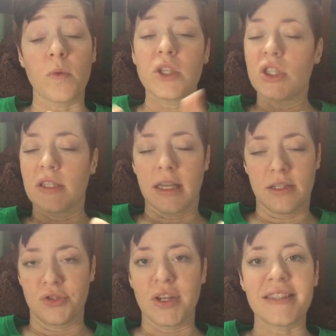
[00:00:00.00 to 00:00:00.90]
which is going
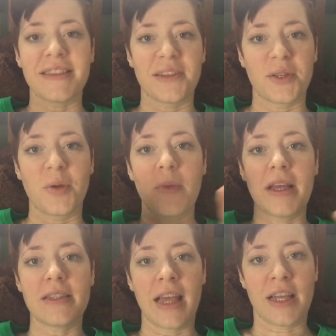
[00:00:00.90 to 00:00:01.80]
to stress it a little
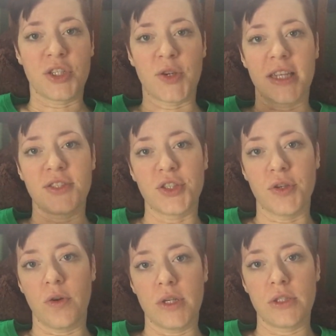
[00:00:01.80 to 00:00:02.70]
bit and tries to
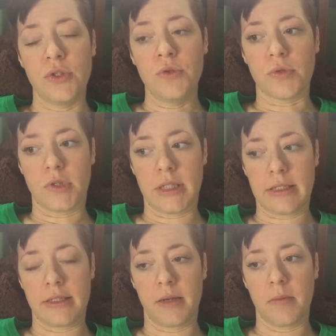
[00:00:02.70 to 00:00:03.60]
grow its new root
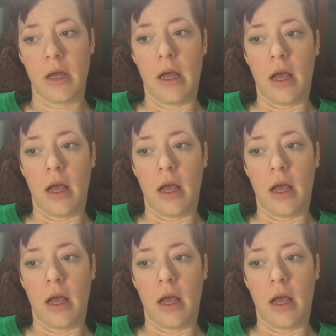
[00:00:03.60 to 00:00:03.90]
system.